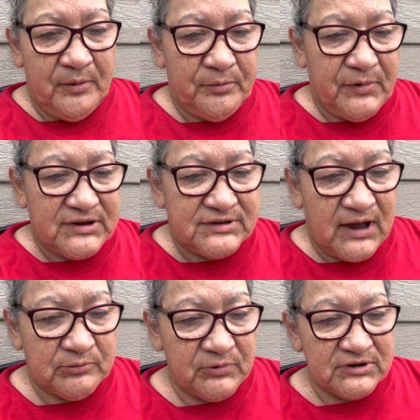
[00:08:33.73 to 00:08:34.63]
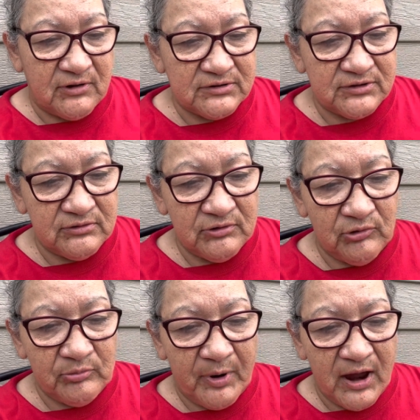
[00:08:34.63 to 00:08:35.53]
Racette was also
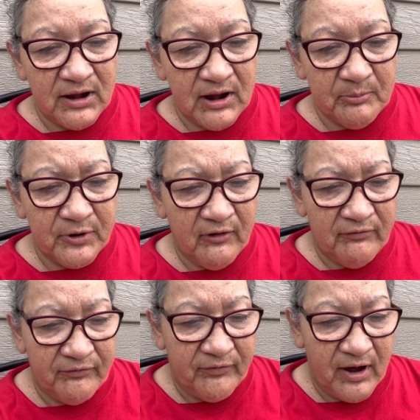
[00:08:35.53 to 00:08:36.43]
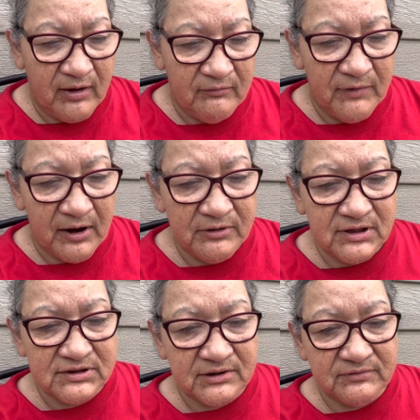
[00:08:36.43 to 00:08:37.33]
known by a number of
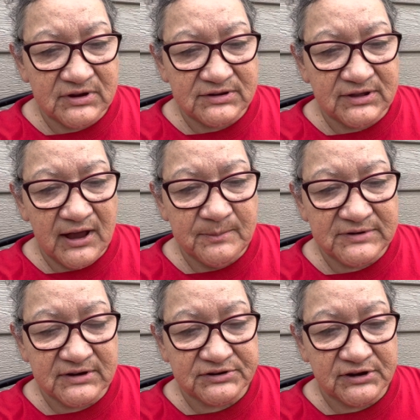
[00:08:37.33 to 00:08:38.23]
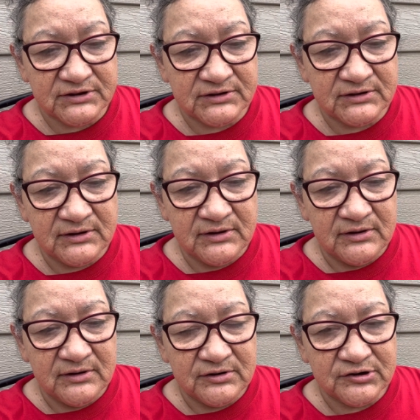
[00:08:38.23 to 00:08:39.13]
variants of this name, such as
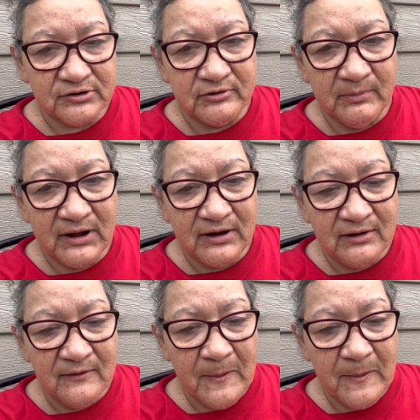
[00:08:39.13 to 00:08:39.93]
Schumann.